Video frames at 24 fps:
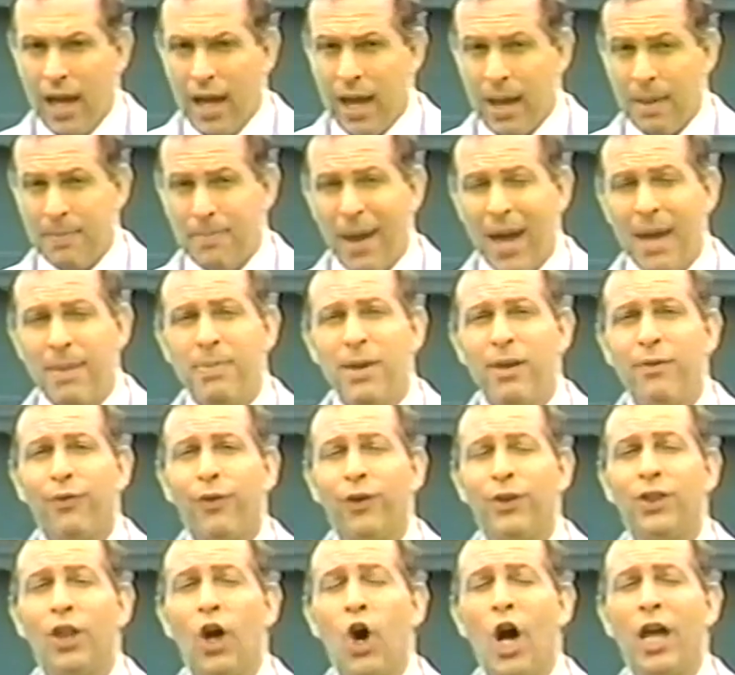It may be
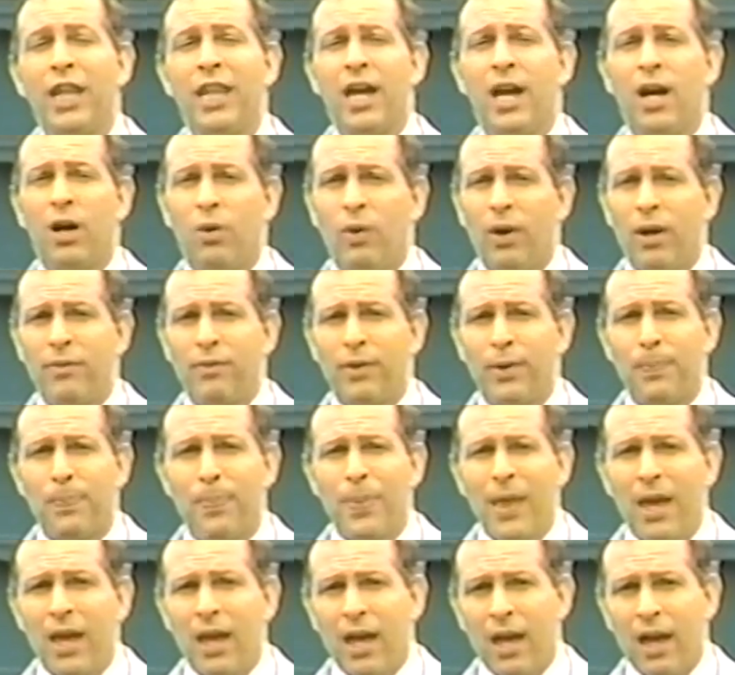for naught, however,
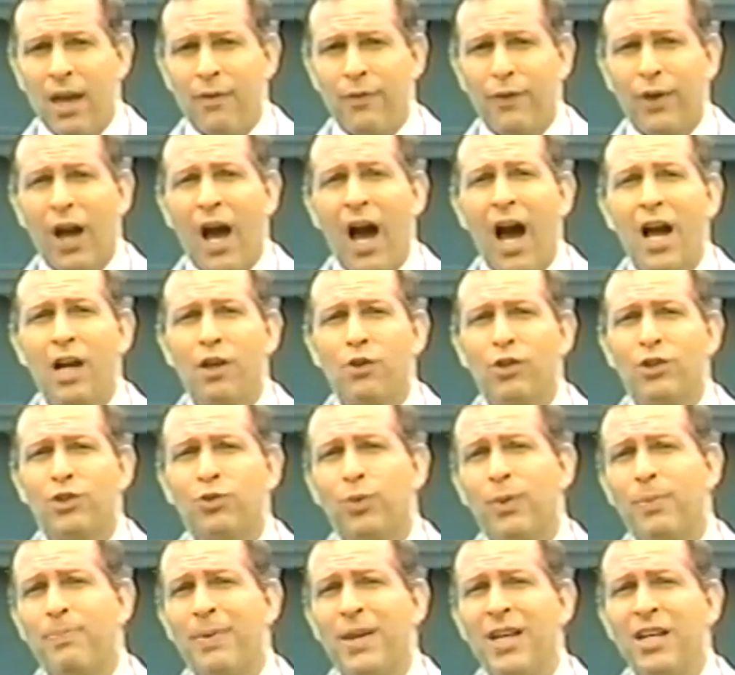if Congress
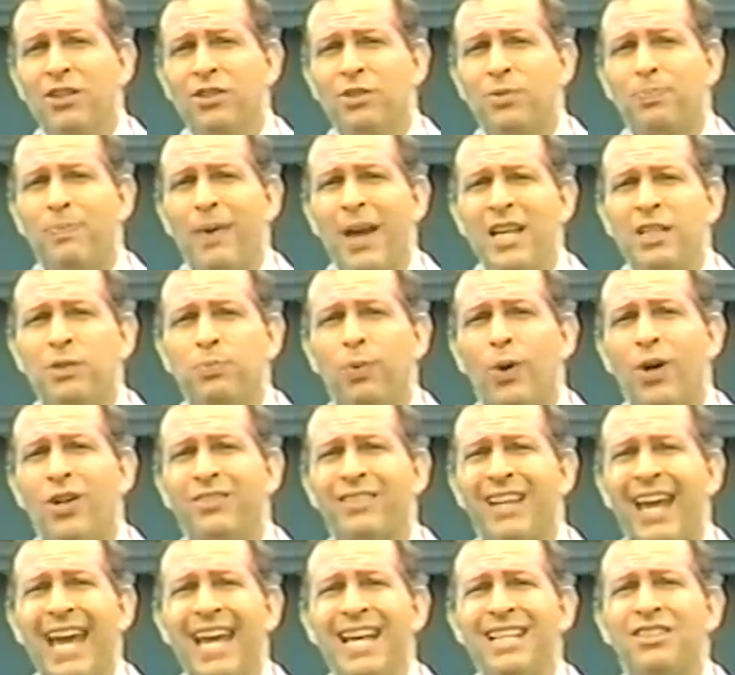repeals
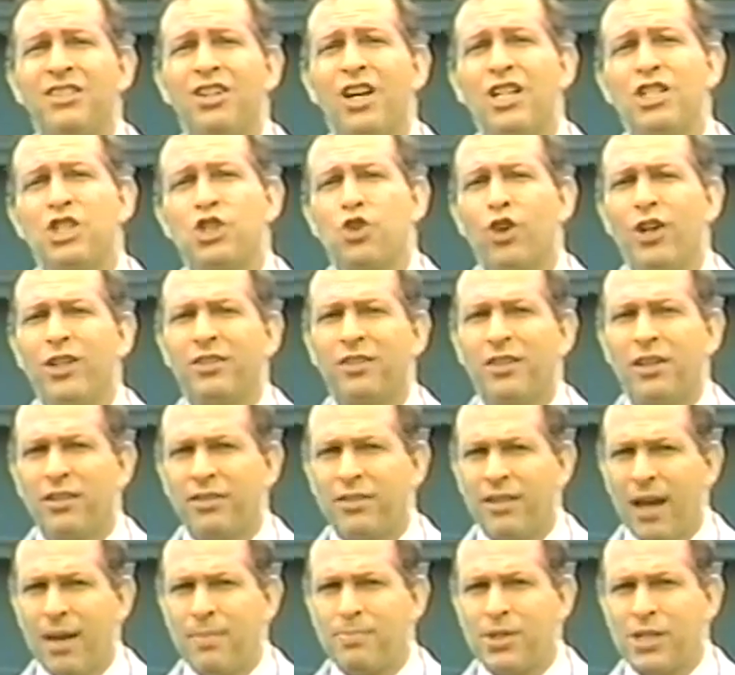baseball's antitrust
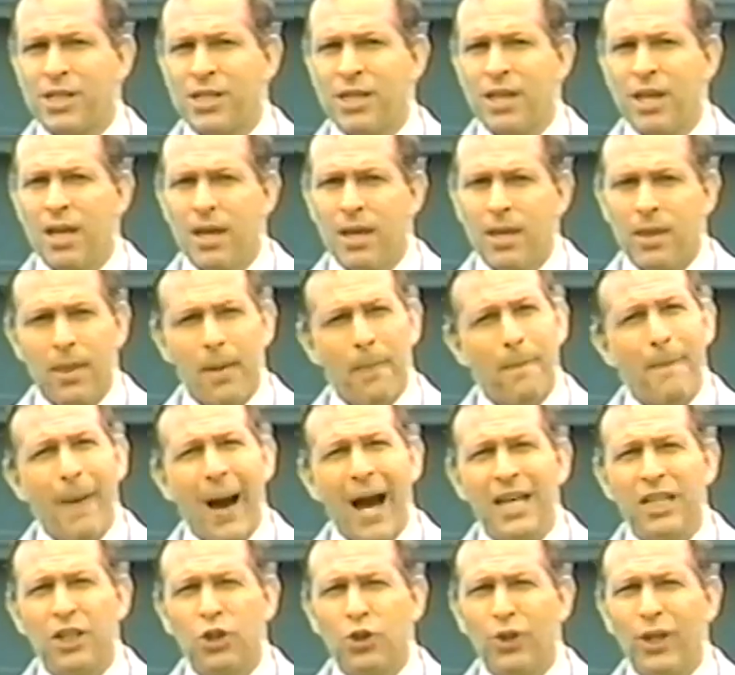exemption, the
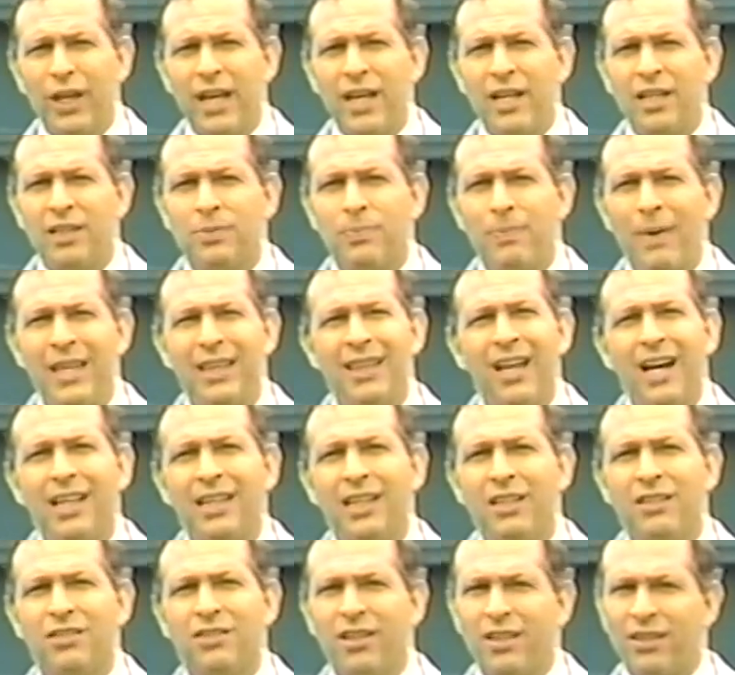minor leagues may not
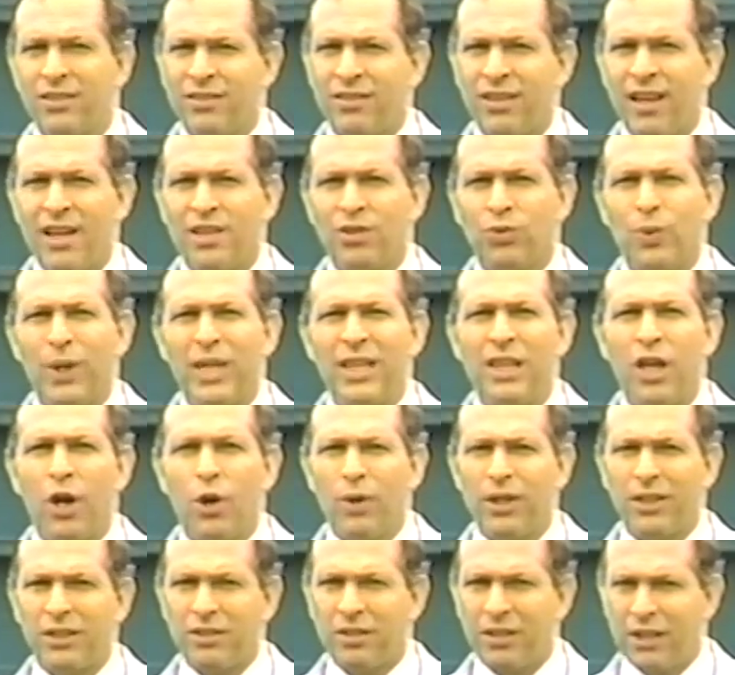exist as we know
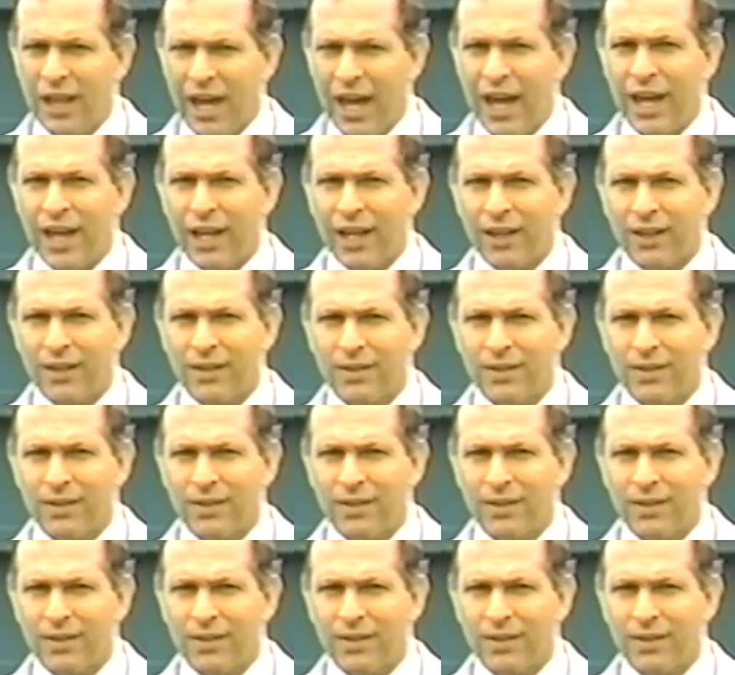it today.